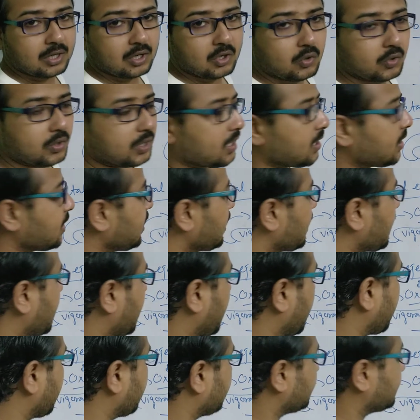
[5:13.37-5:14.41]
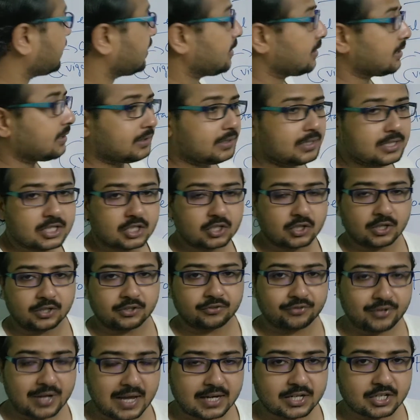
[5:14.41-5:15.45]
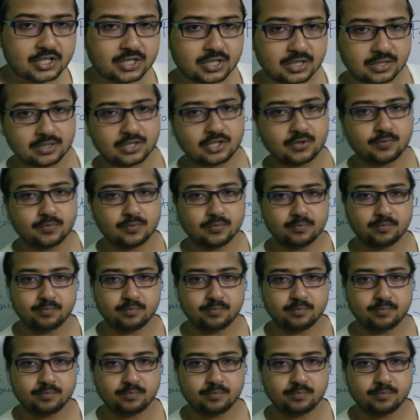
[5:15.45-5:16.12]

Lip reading: Okay, and these contractions